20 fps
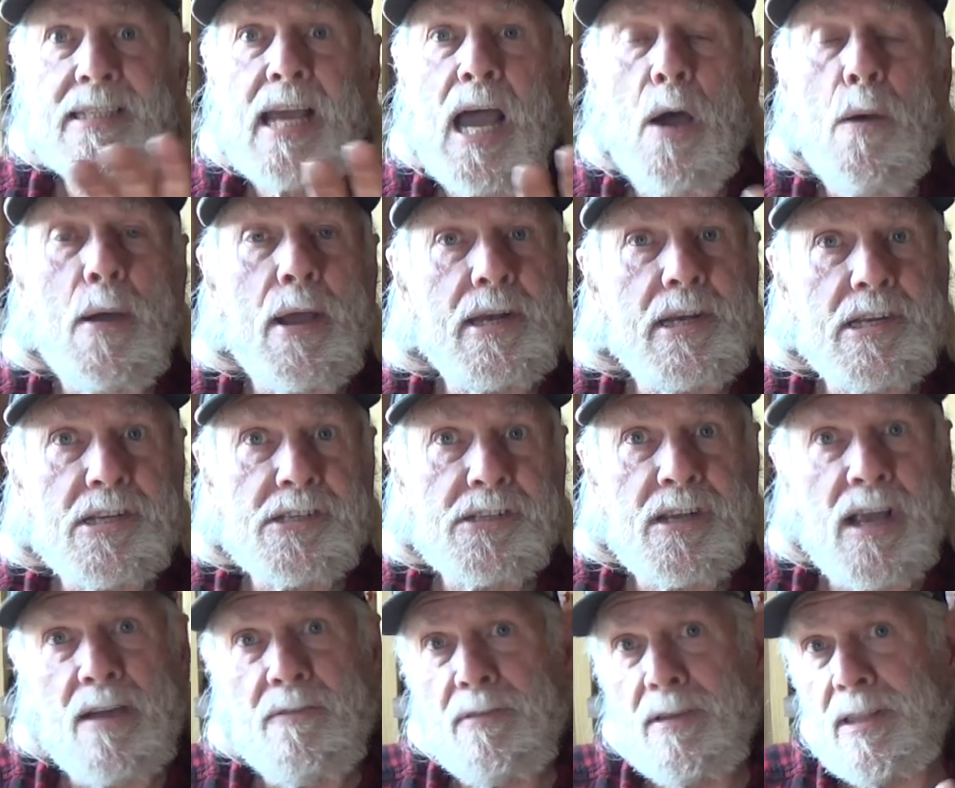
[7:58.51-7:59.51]
how I
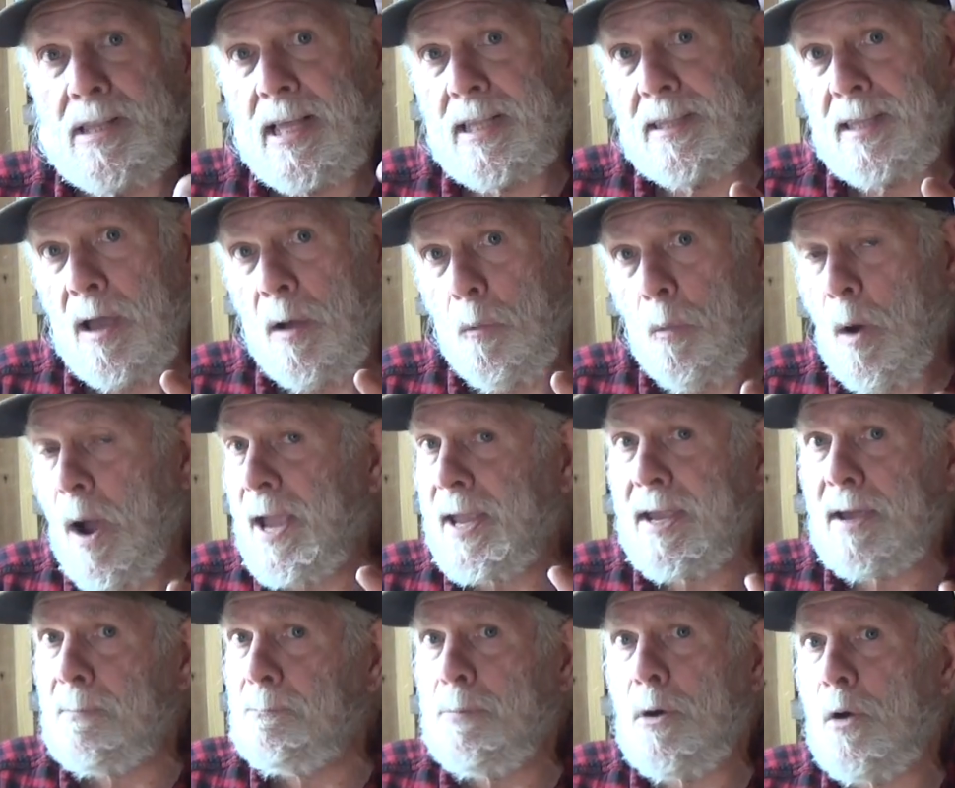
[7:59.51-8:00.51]
discovered that that white
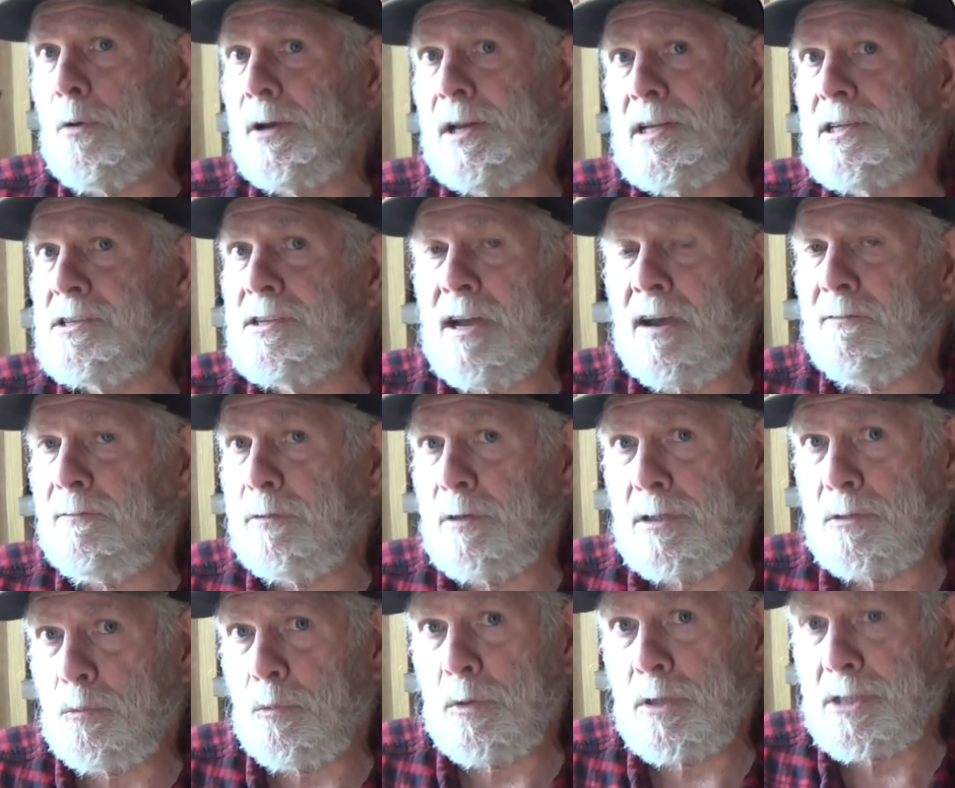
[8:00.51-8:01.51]
component stuff
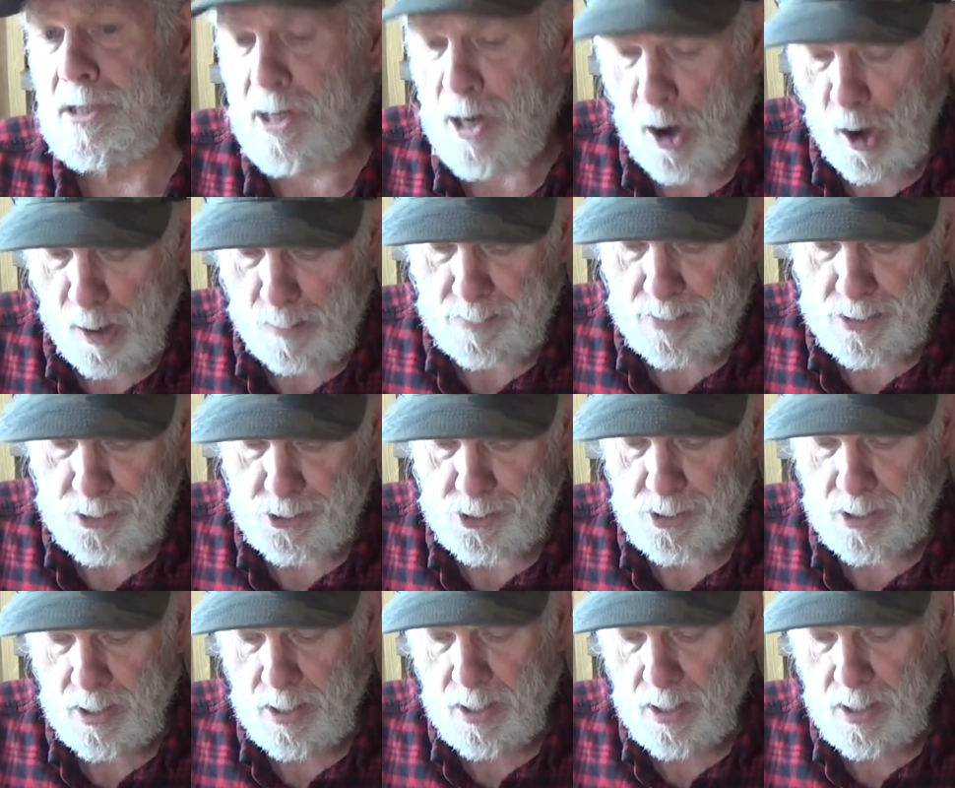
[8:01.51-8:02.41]
was garbage.